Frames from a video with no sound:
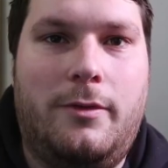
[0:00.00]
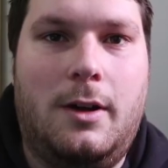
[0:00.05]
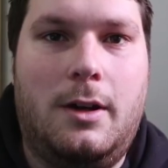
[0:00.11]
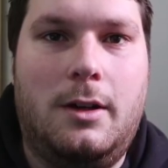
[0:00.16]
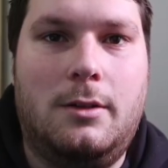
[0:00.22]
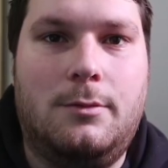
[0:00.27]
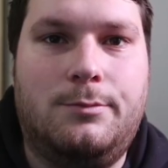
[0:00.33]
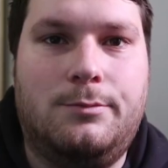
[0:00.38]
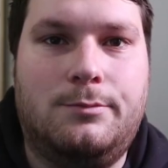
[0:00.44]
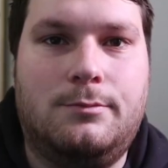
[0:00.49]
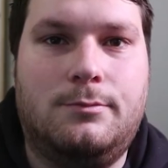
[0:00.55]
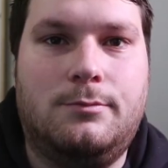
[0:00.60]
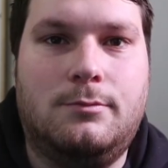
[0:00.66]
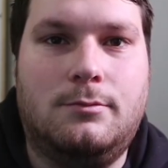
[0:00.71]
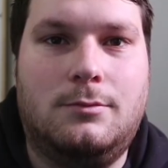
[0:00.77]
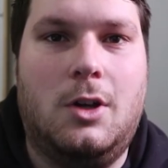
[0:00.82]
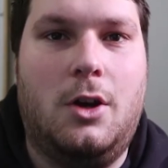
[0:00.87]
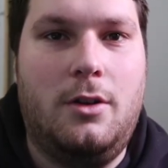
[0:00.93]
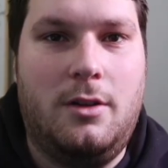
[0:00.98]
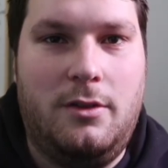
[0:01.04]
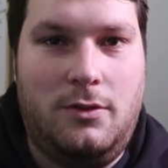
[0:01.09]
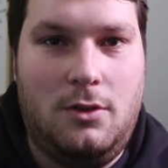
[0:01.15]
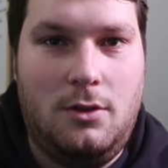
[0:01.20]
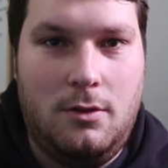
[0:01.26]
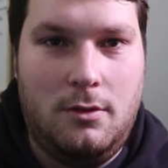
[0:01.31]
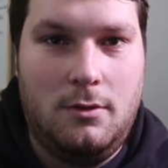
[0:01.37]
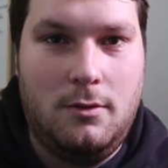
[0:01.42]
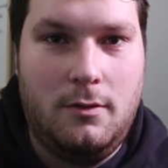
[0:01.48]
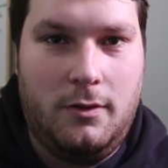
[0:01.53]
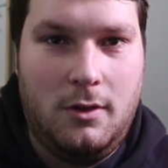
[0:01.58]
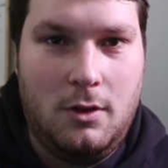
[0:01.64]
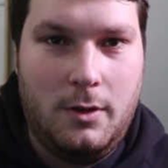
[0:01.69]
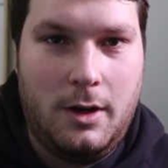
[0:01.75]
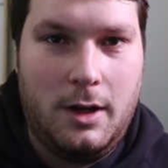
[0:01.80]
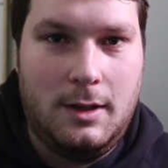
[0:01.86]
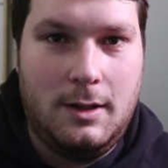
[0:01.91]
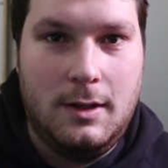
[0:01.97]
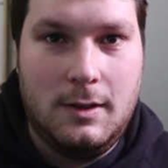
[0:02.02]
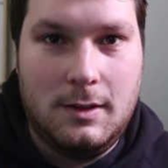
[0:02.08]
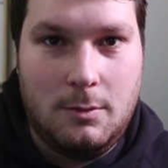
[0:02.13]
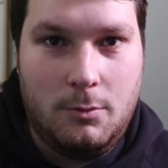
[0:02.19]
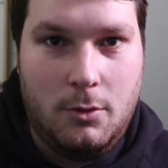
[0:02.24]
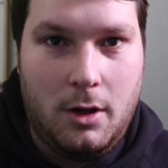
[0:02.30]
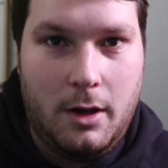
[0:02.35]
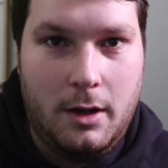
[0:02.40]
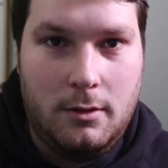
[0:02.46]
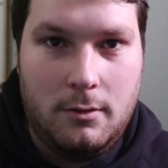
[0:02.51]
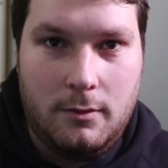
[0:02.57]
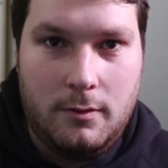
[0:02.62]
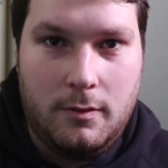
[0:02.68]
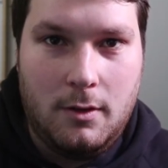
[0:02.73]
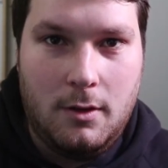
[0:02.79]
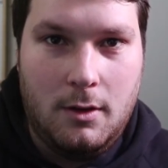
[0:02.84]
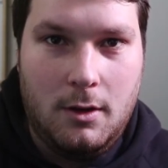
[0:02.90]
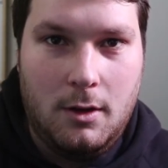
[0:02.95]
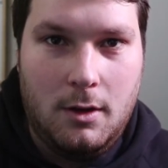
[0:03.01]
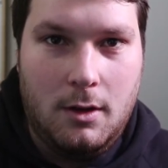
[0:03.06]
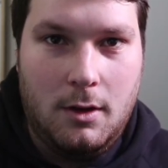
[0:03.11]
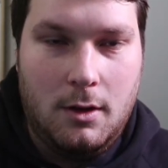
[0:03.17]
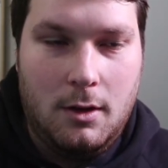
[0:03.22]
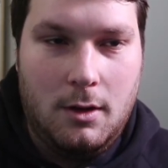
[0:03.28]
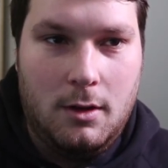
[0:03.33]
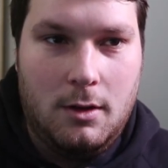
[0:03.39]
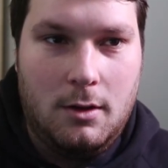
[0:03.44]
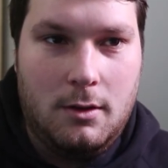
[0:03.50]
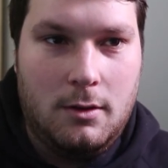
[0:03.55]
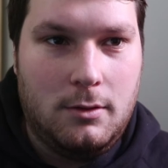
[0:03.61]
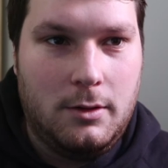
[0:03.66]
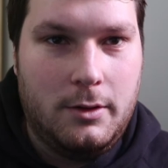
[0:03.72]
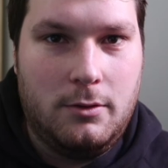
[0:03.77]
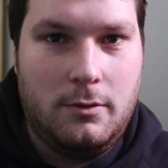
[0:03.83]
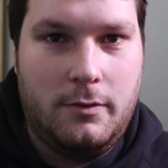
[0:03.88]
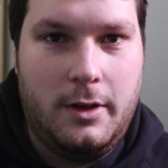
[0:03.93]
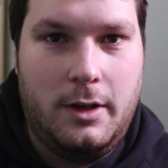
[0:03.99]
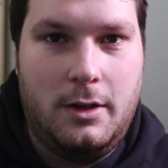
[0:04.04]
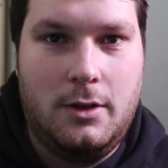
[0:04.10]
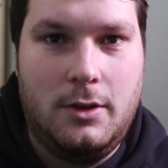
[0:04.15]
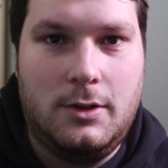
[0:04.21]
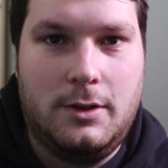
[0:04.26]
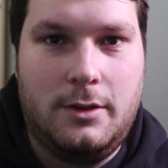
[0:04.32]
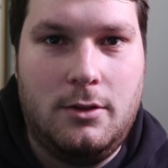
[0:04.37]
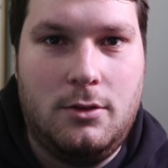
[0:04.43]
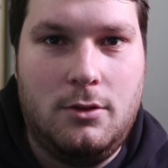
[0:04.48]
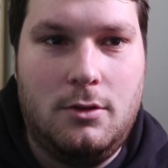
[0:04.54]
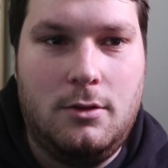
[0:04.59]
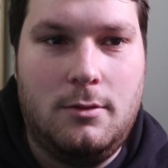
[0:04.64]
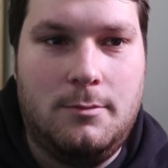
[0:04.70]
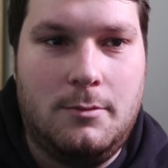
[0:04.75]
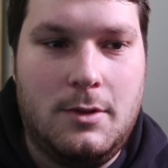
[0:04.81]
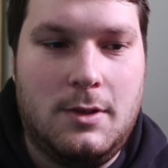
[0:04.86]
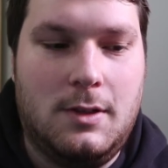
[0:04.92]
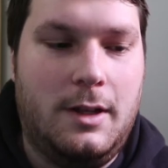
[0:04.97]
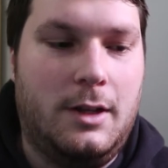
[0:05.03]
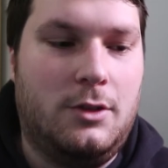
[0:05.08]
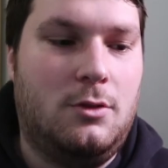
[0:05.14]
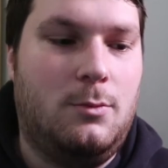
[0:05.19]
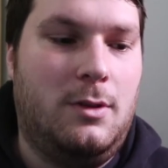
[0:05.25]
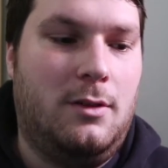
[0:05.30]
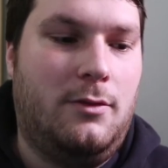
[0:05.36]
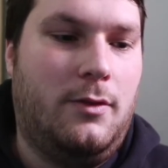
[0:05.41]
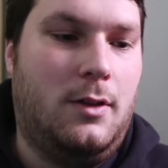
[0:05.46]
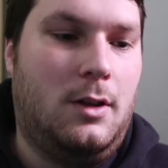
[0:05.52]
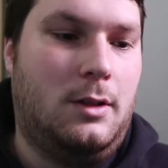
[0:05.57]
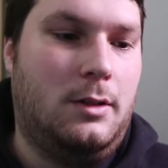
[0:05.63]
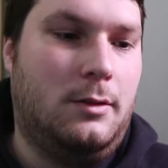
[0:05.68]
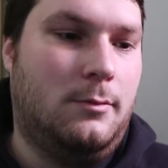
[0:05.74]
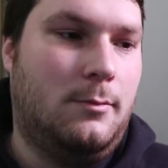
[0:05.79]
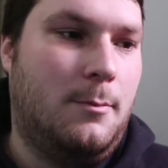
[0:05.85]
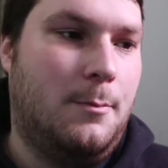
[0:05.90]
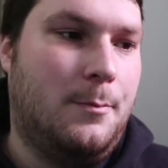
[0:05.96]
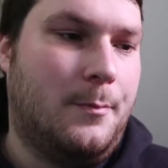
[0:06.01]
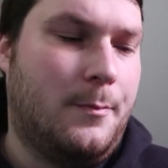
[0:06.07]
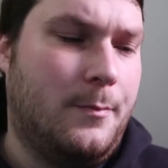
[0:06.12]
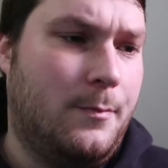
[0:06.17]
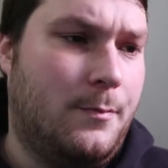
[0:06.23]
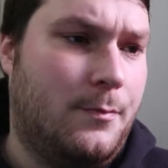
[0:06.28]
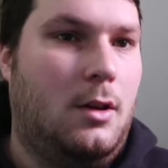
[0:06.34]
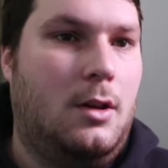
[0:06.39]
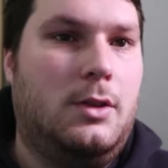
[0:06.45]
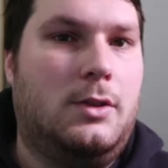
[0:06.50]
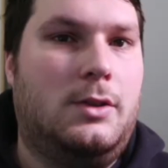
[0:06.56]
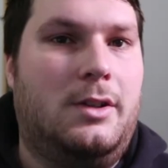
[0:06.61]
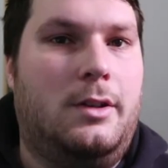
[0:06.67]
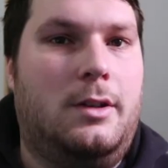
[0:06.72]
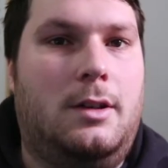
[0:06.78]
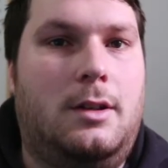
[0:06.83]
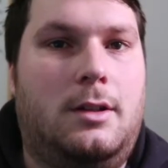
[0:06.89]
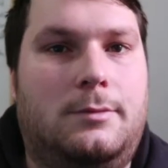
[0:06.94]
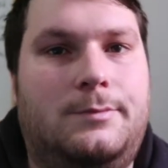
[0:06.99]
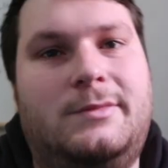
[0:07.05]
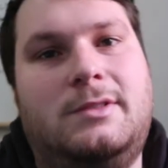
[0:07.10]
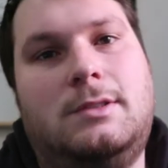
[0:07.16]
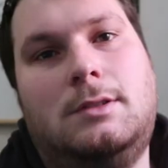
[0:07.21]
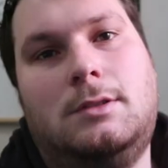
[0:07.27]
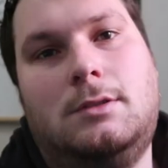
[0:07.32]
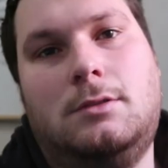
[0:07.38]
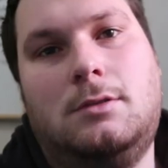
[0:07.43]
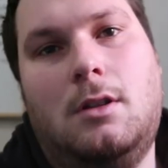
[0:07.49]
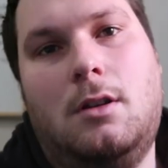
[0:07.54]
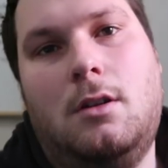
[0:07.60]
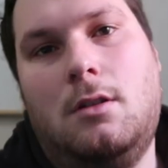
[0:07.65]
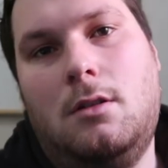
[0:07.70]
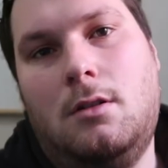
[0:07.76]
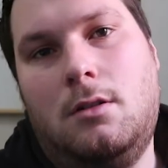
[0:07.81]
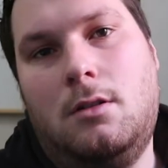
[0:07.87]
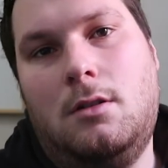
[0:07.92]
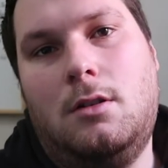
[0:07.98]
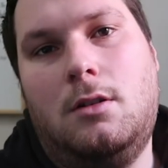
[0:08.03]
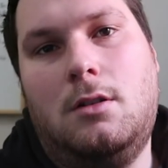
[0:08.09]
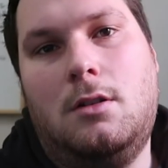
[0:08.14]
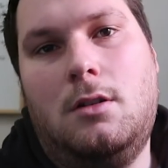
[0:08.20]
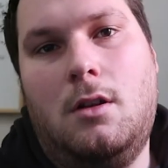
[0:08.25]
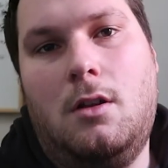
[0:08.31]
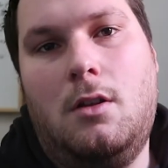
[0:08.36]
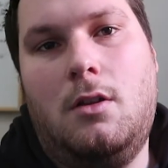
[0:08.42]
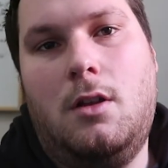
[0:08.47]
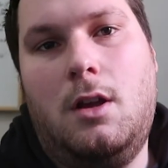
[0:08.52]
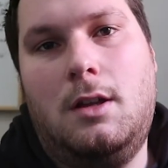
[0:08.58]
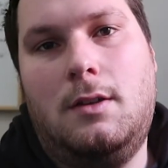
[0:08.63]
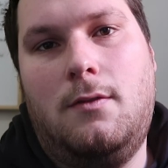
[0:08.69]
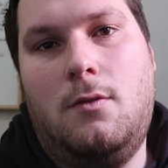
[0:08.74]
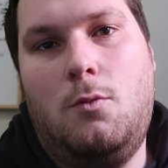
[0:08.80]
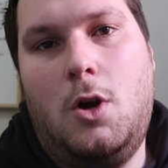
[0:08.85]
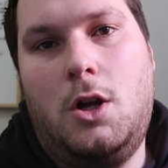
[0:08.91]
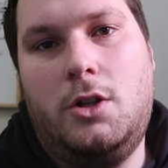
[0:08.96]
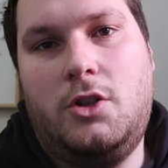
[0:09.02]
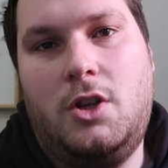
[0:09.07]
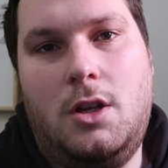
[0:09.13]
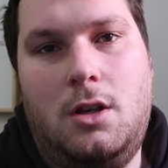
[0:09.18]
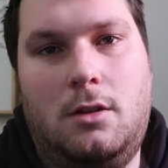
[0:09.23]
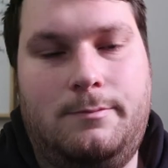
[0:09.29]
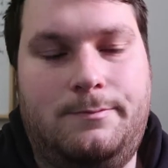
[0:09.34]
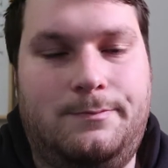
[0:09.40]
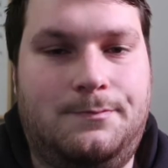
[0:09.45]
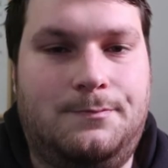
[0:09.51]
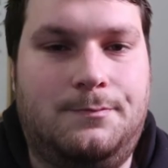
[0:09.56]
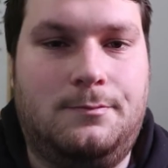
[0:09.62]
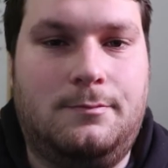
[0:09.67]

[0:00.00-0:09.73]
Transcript: fun. I've got a few ideas in mind of little videos to do, so that should be fun. So yeah. Thanks for watching.